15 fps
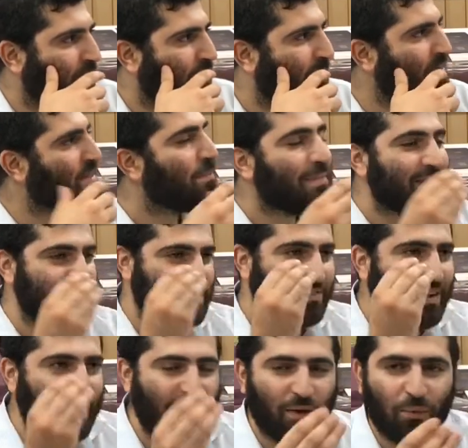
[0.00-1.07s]
There's a
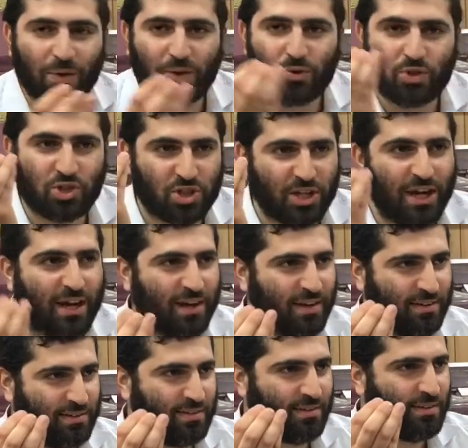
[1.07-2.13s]
mitzvah when you
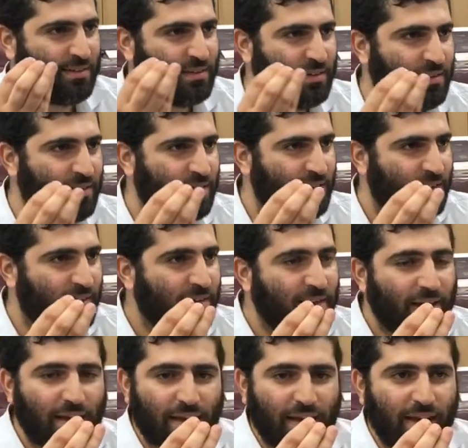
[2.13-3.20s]
shecht
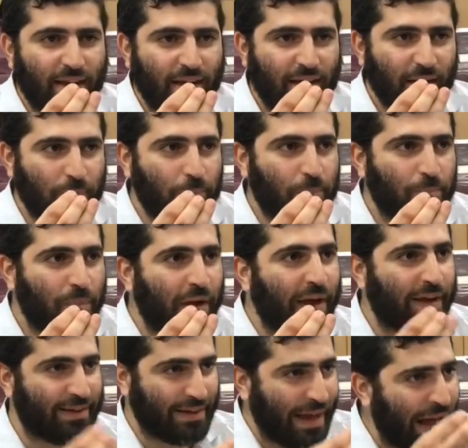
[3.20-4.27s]
a,
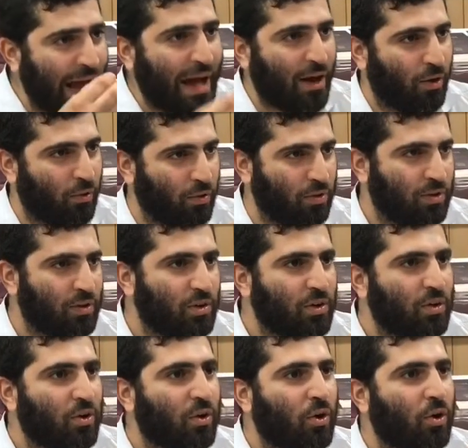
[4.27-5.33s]
a cow
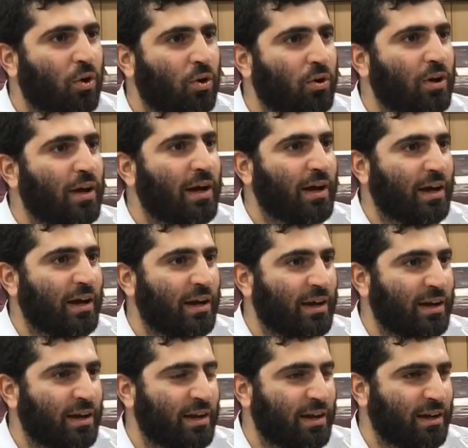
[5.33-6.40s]
or
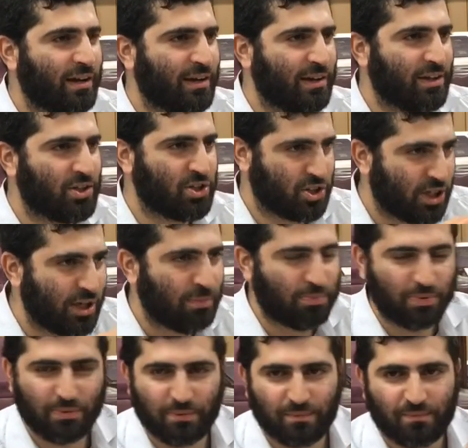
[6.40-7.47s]
uh, sheep,
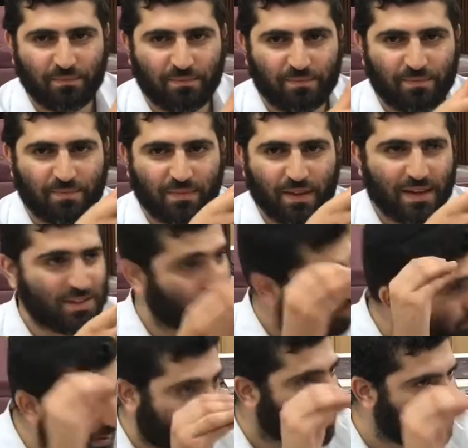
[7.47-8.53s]
it's a
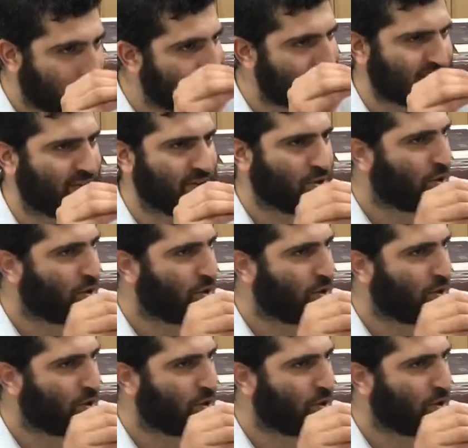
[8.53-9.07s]
rare mitzvah.